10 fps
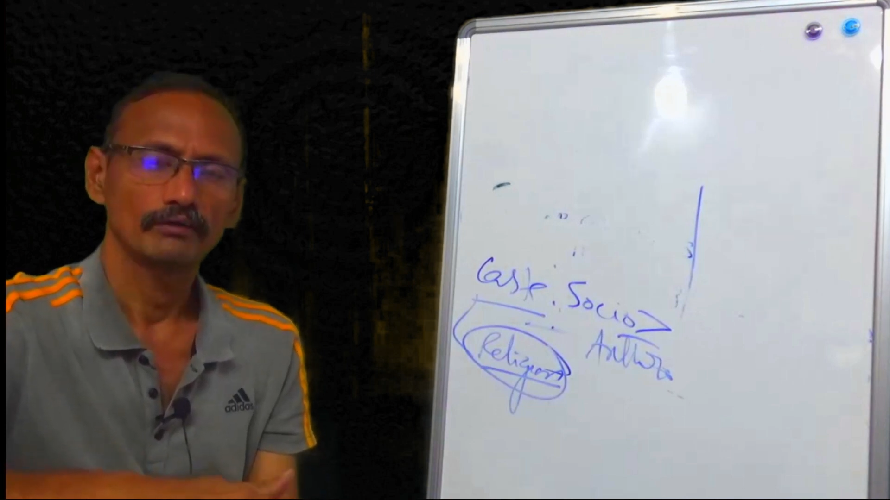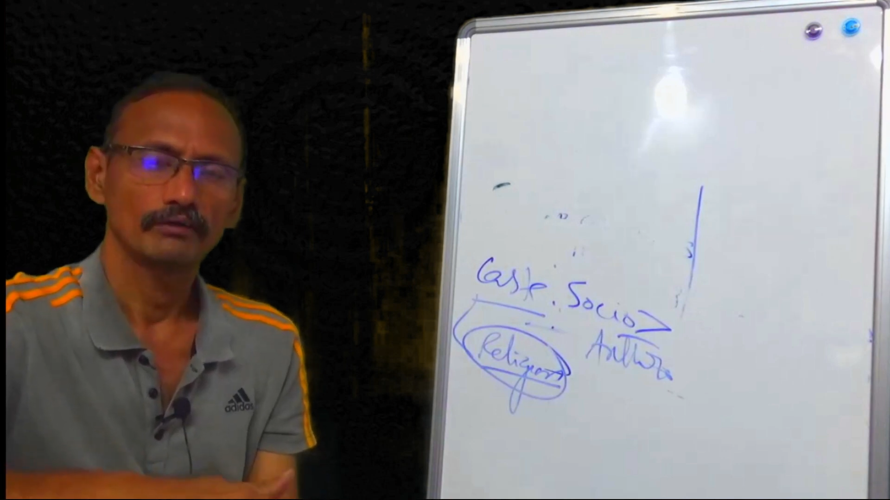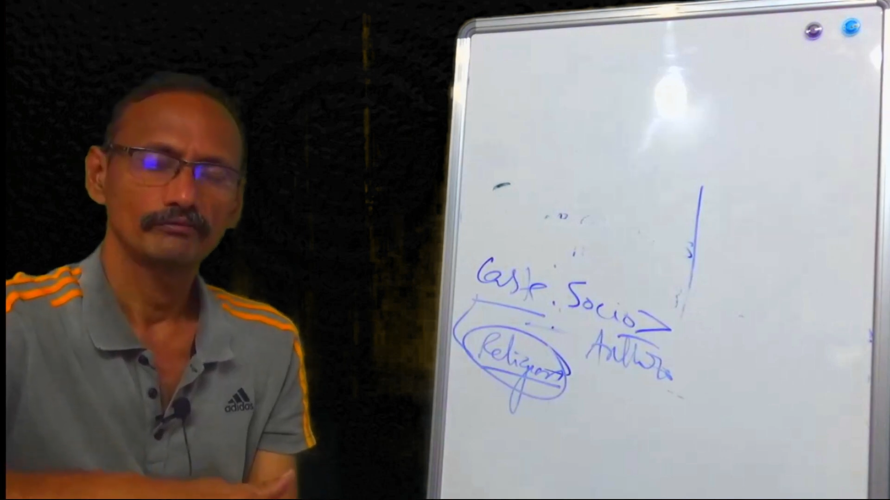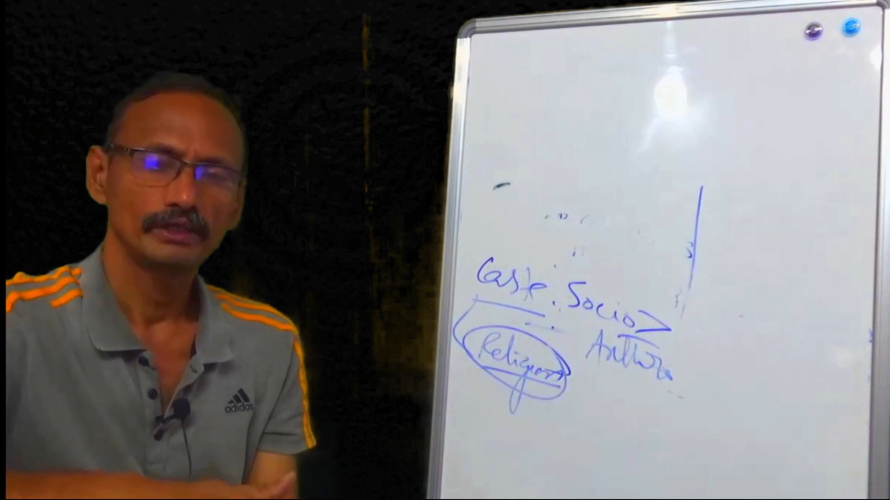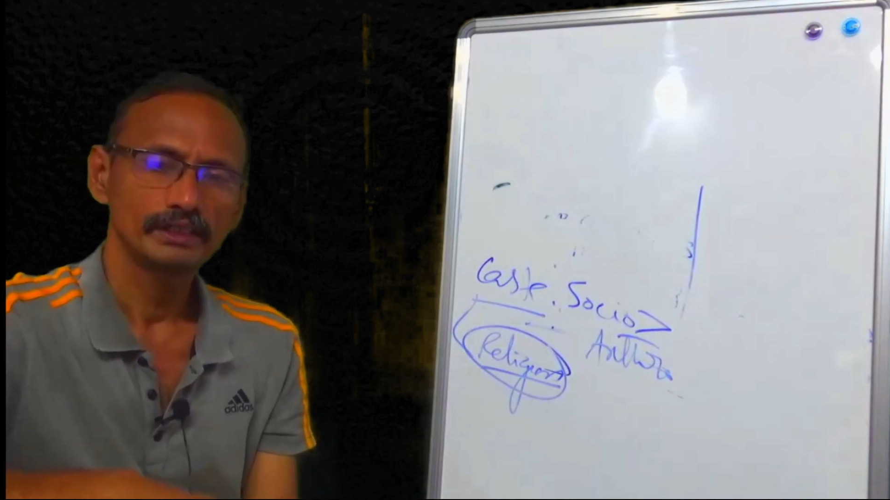
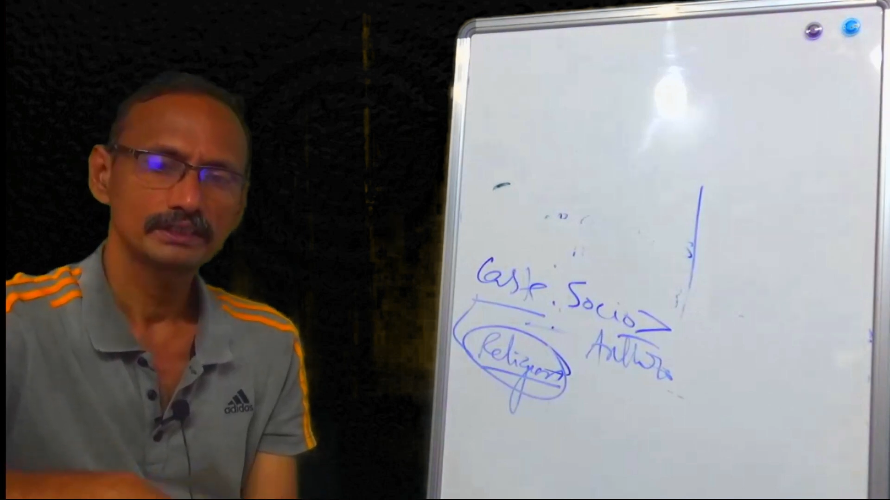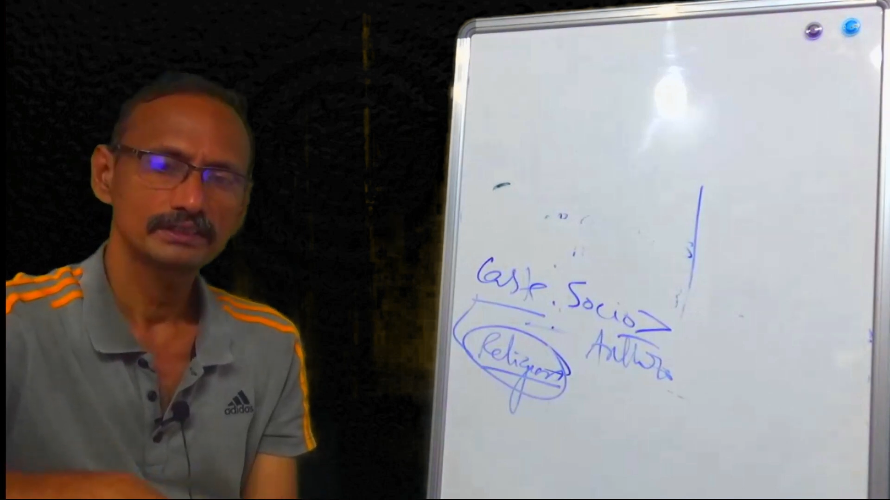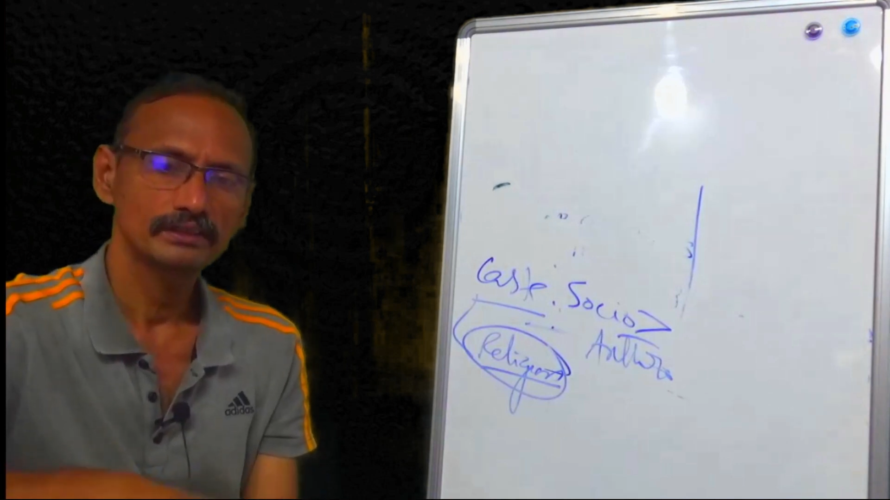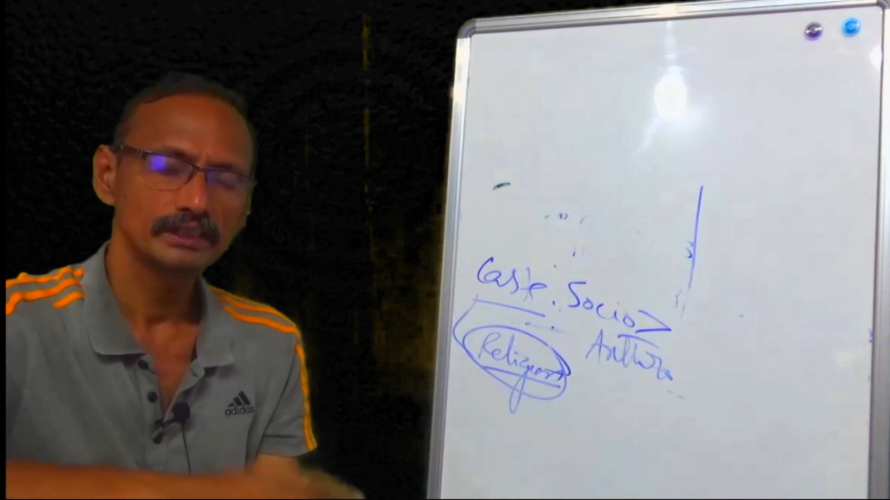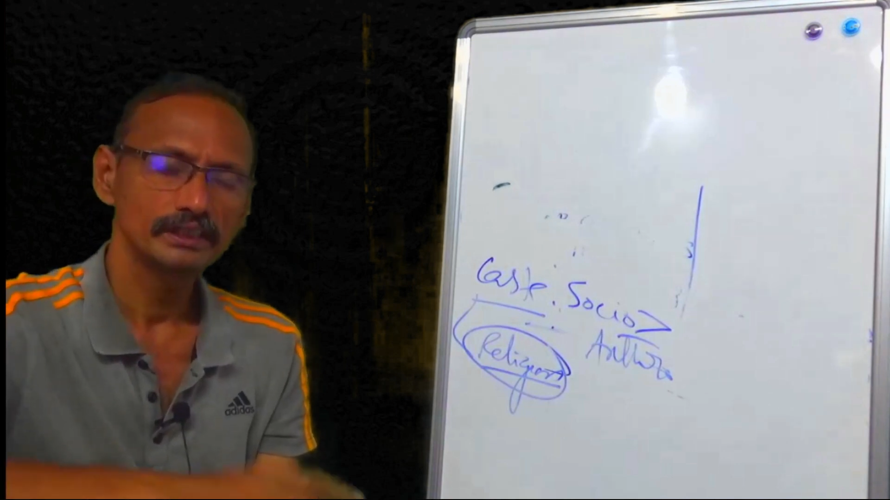various
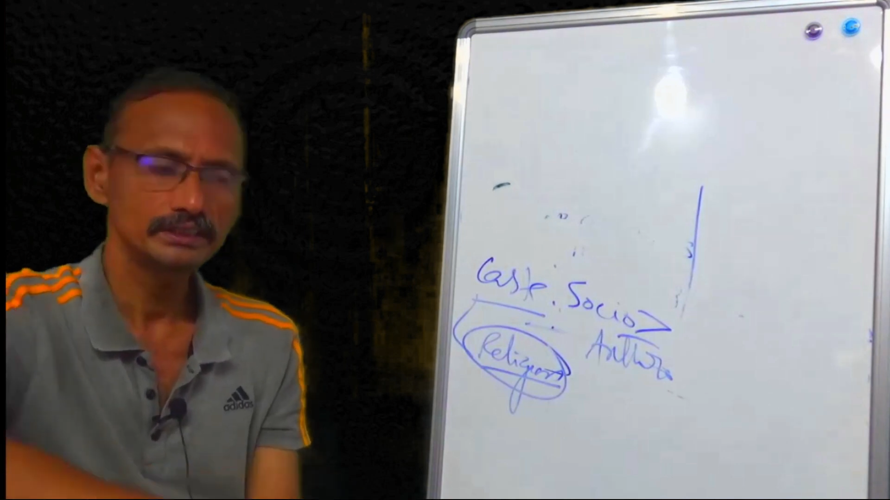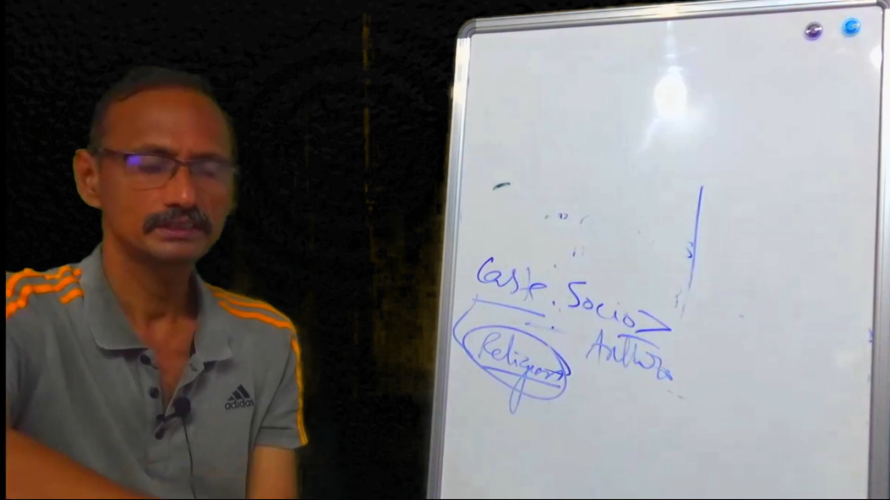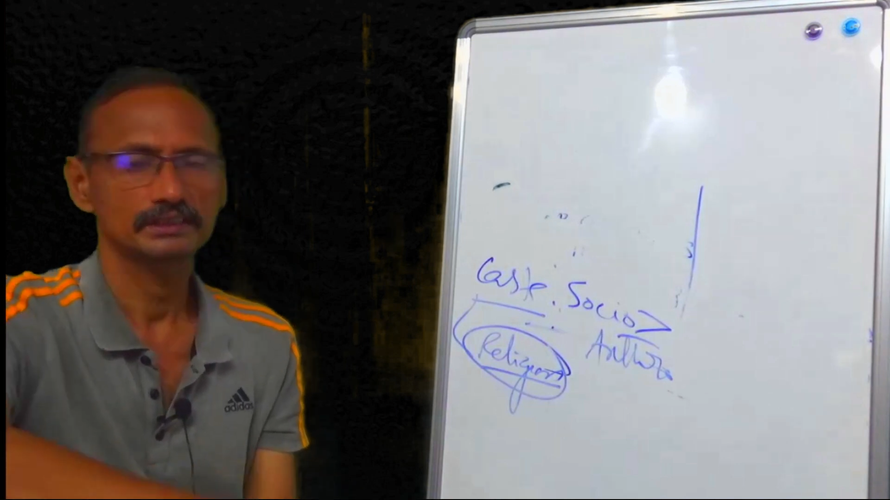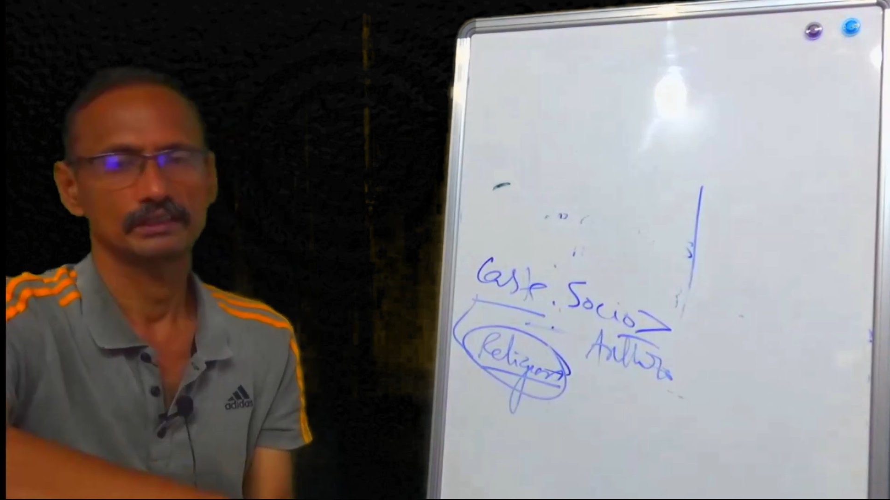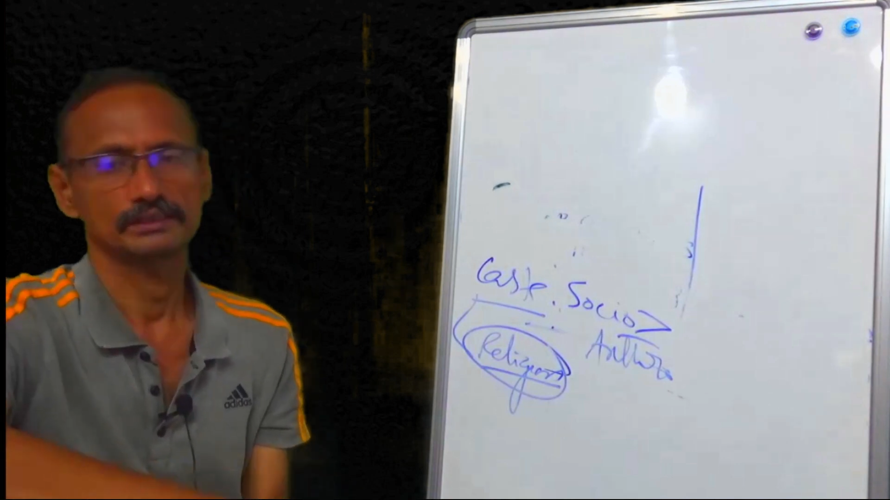
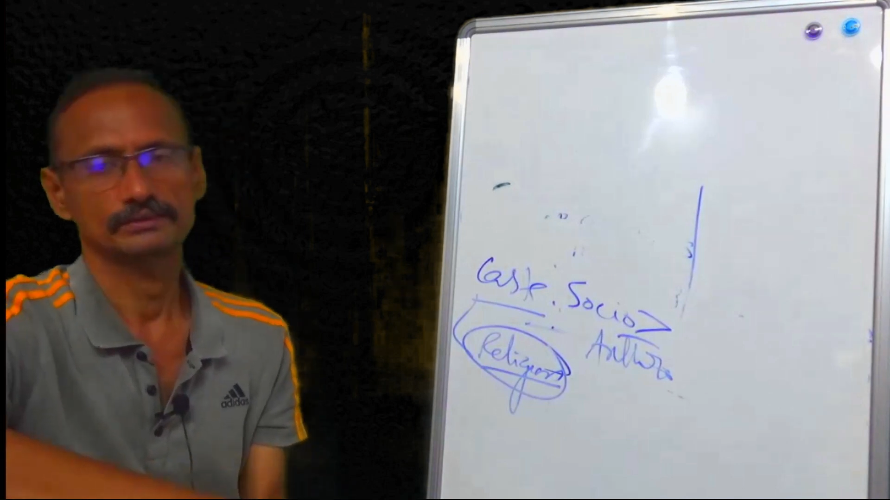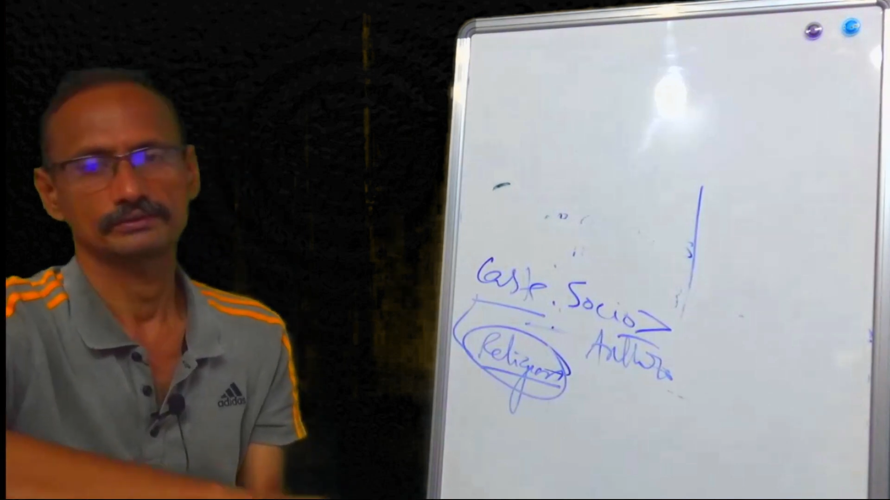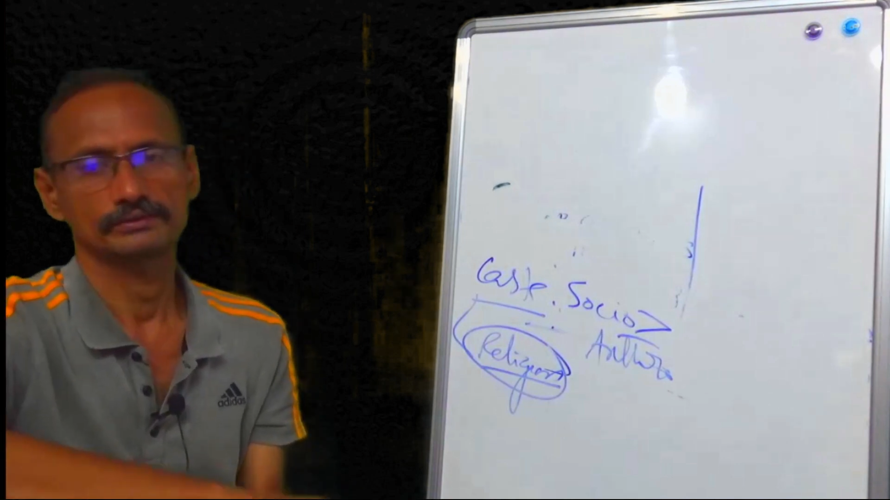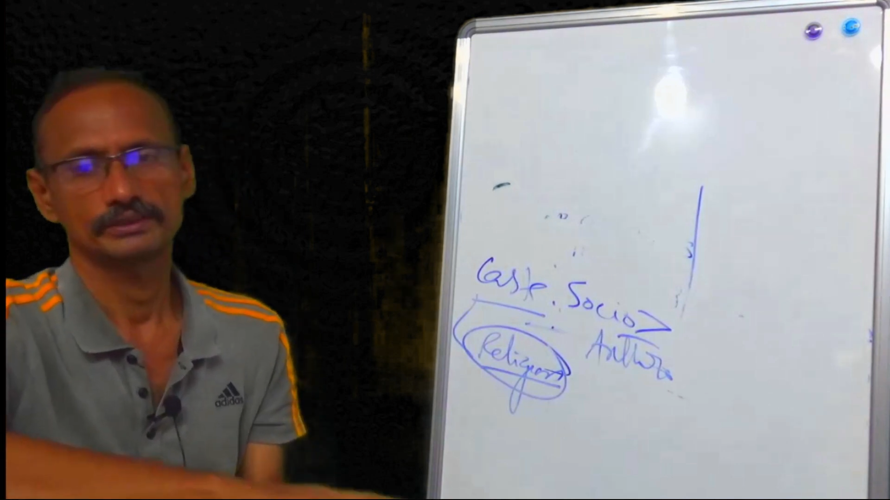religions also,